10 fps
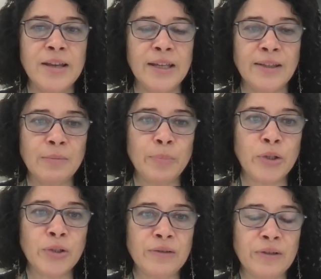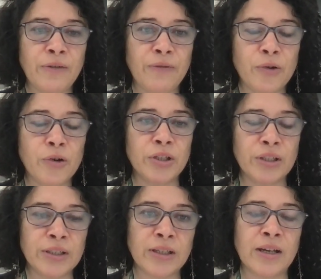It's important, therefore,
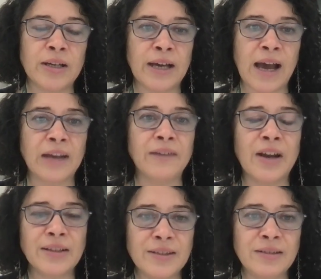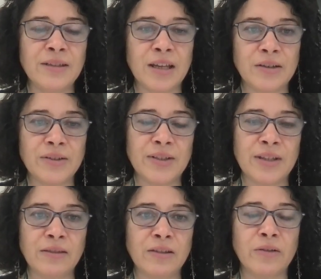in advancing the
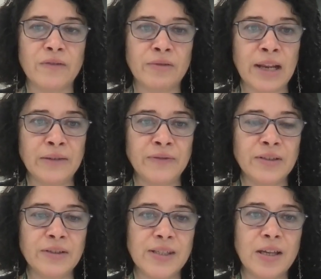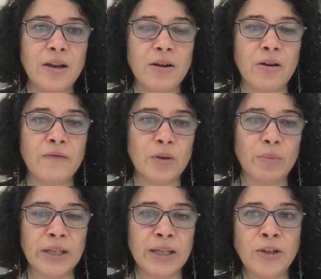understanding of the relevance of the
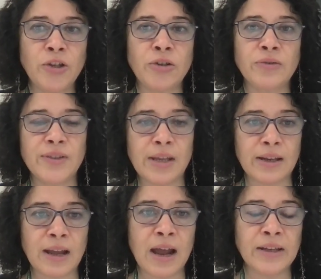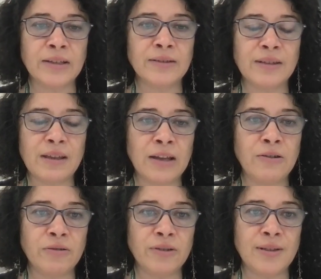obligations and guidance
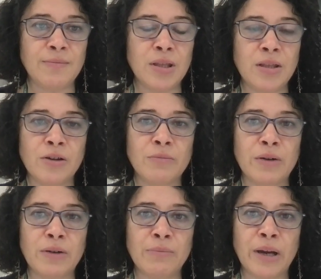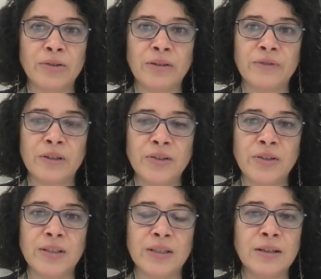under the CBD on marine
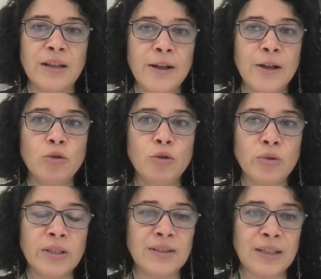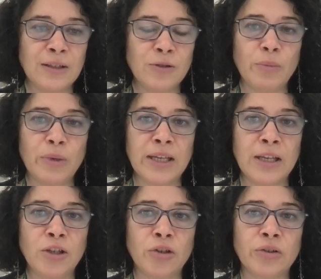biodiversity to look at state
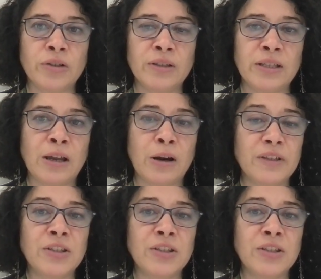obligations that are of a